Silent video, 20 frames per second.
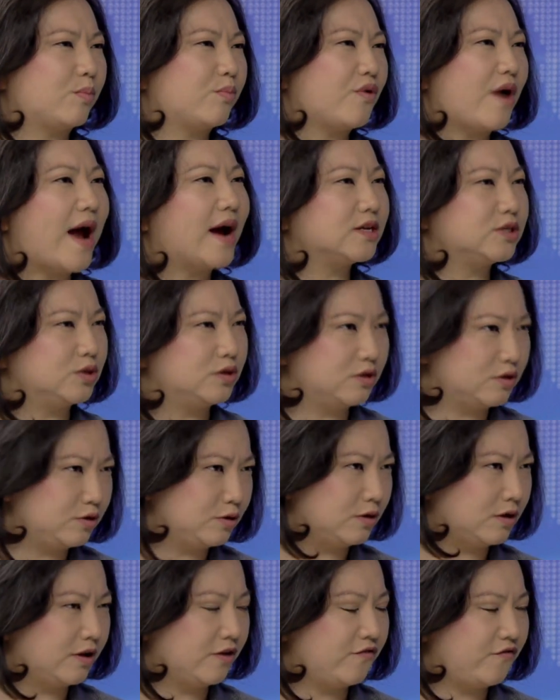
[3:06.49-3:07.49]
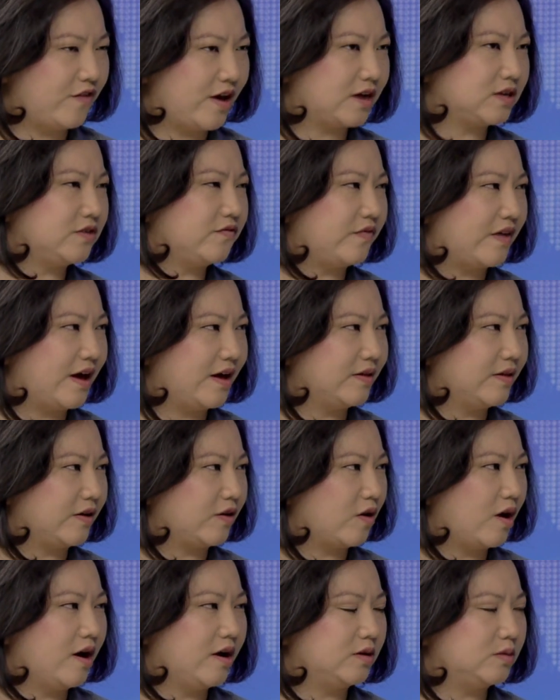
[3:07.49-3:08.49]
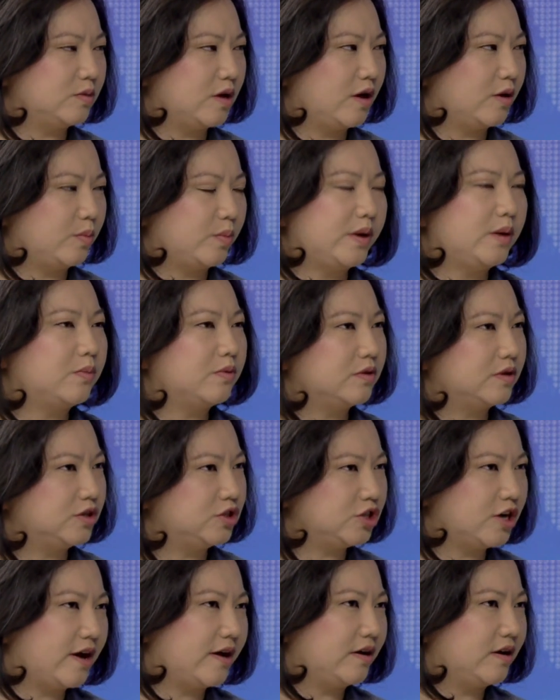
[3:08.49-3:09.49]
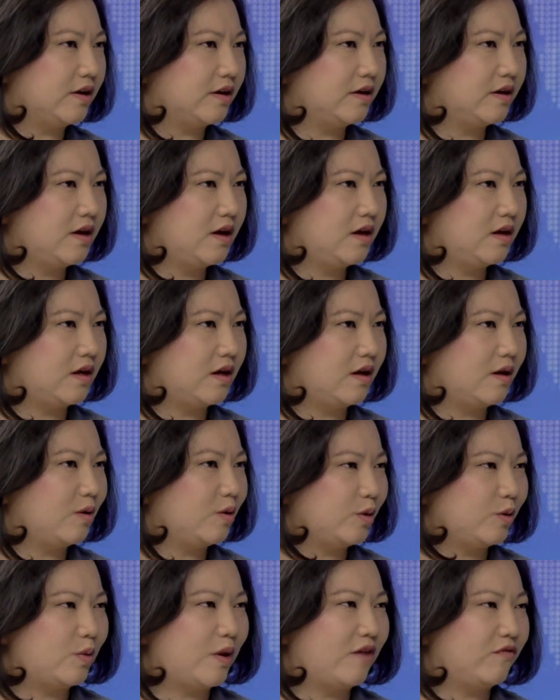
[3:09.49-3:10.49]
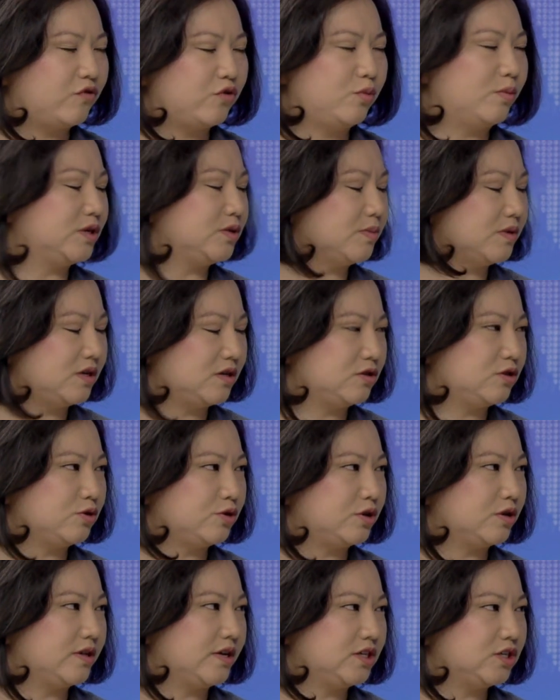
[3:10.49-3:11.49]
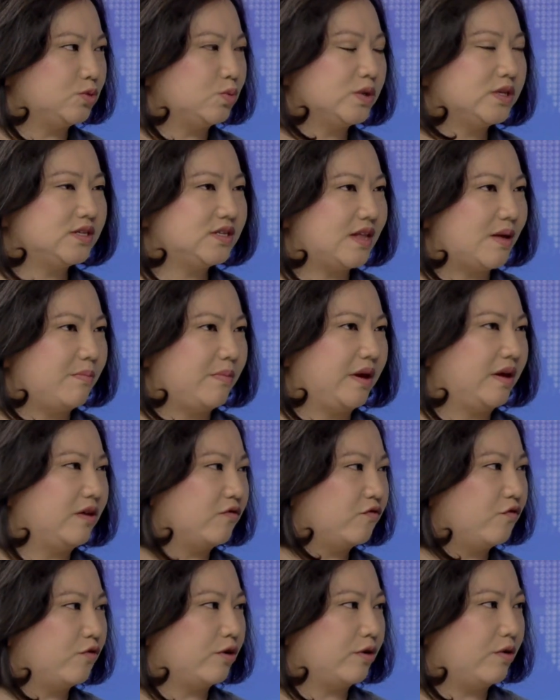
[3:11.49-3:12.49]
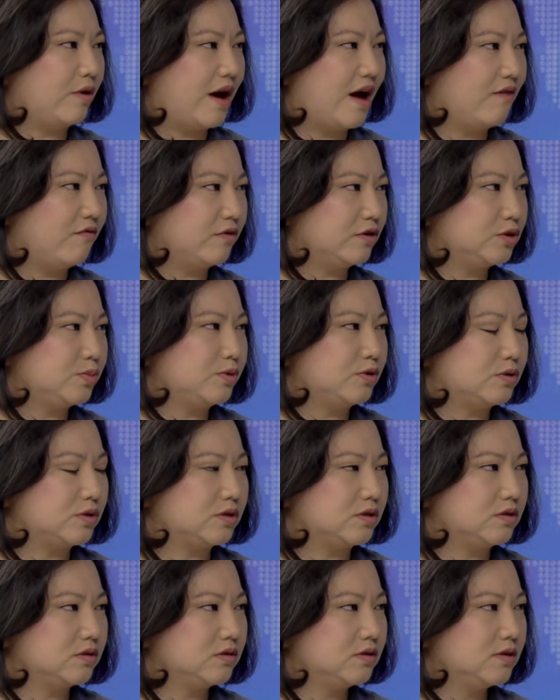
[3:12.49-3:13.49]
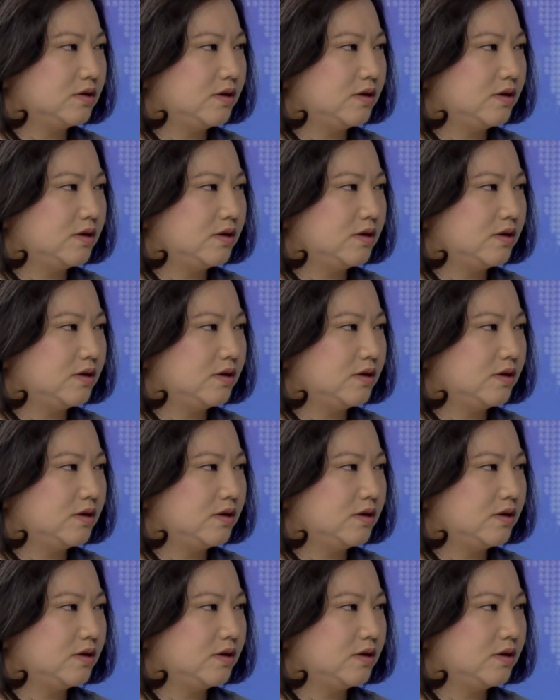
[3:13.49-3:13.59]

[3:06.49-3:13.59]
the practical effect of that? Like on people in China, you have too much money in circulation. What does that mean for your average person?